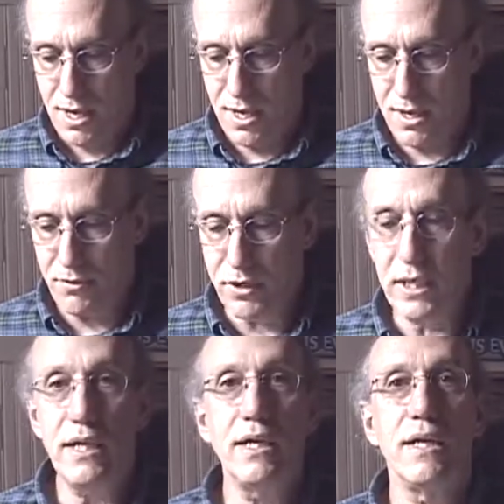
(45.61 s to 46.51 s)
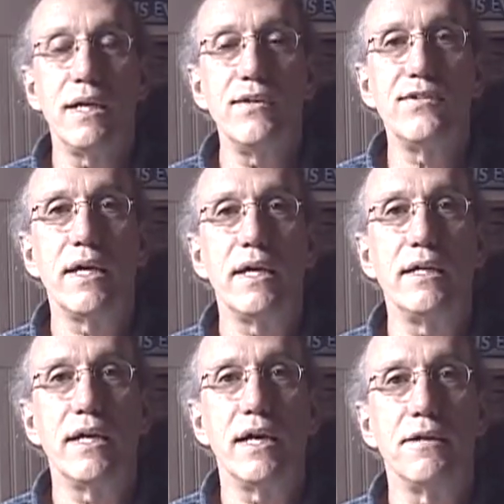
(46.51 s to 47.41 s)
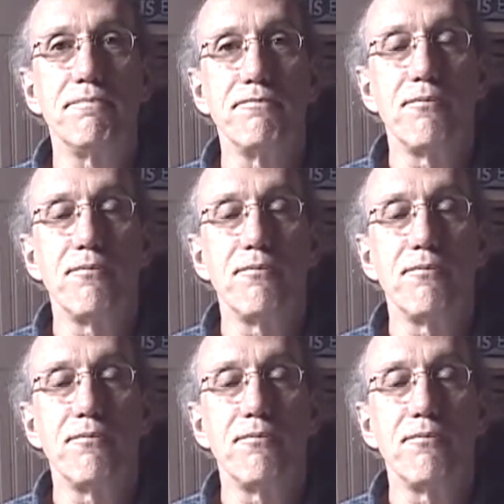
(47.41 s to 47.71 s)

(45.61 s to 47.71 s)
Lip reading: Regina is a